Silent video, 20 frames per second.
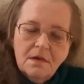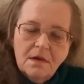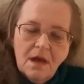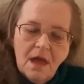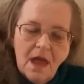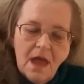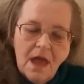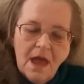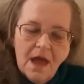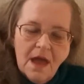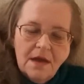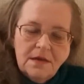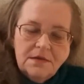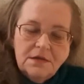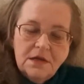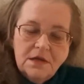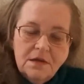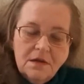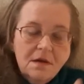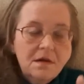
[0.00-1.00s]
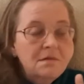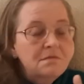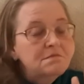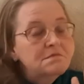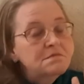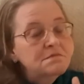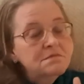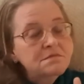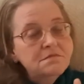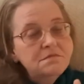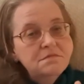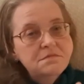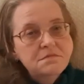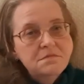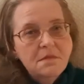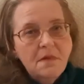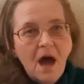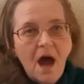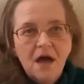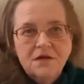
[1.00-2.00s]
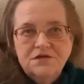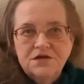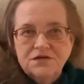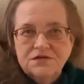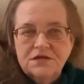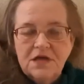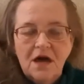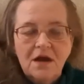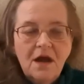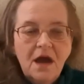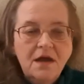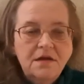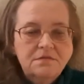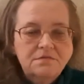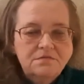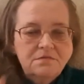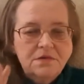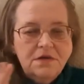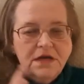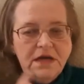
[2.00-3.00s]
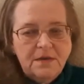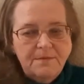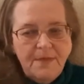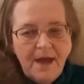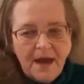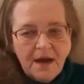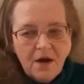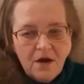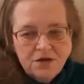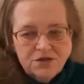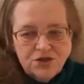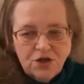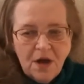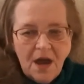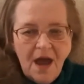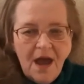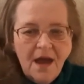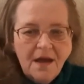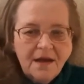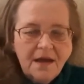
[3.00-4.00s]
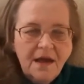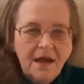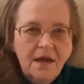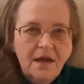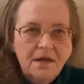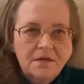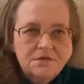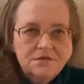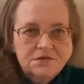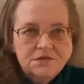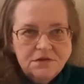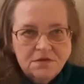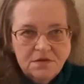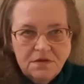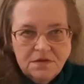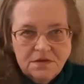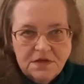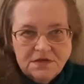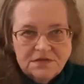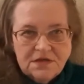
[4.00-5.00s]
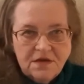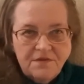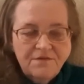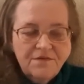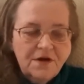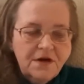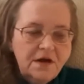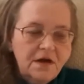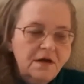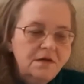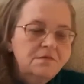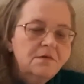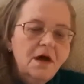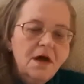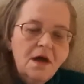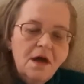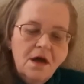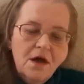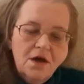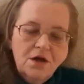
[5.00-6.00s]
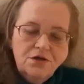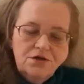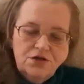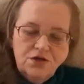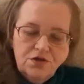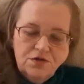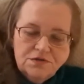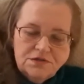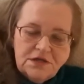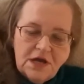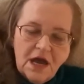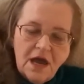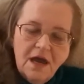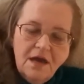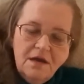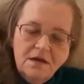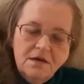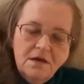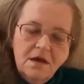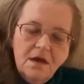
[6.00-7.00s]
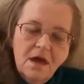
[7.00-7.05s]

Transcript: And I just thought I'd get back on track and doing this every Tuesday.